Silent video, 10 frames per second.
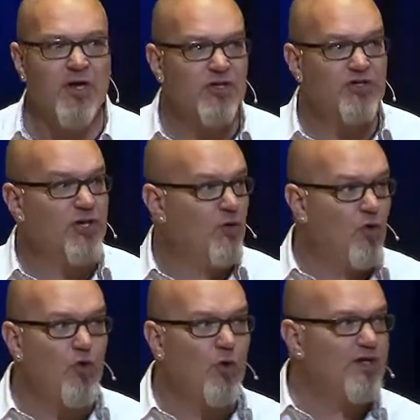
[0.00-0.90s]
So you're
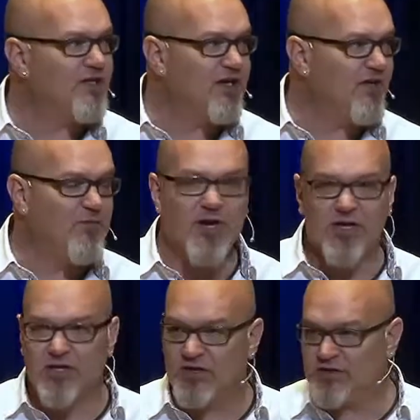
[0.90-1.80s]
always going to give
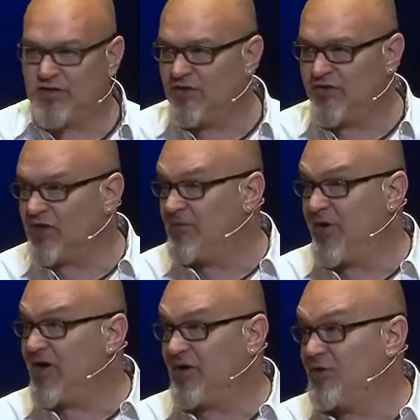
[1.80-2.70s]
better service and
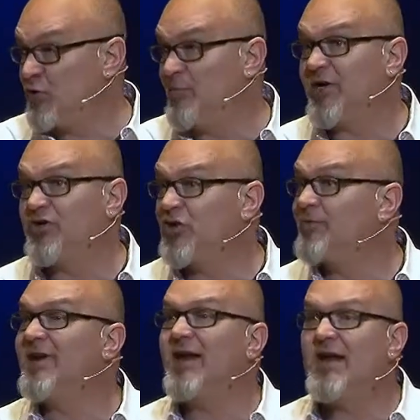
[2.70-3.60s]
do a better job
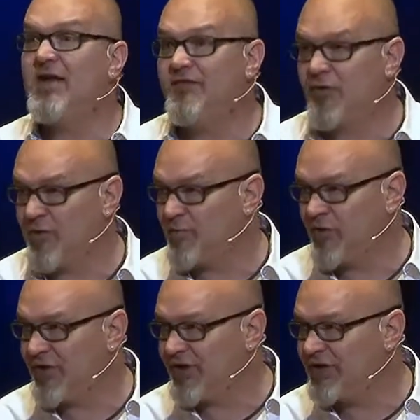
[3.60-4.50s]
than any of your
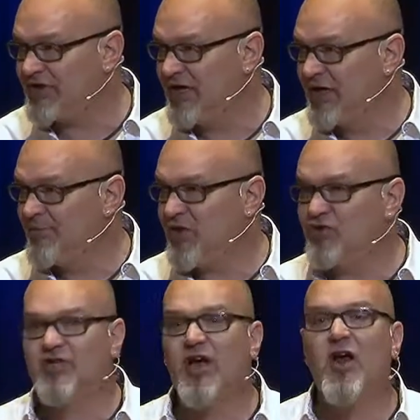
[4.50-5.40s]
employees,
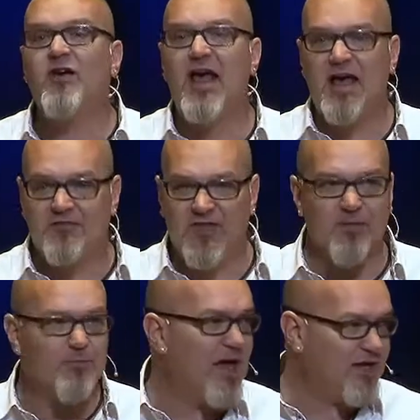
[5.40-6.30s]
because they don't have
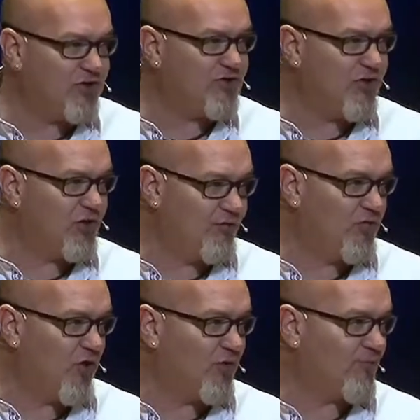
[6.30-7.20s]
that baggage that you've
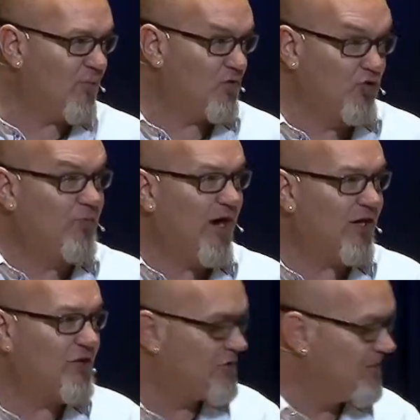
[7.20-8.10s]
got, good baggage.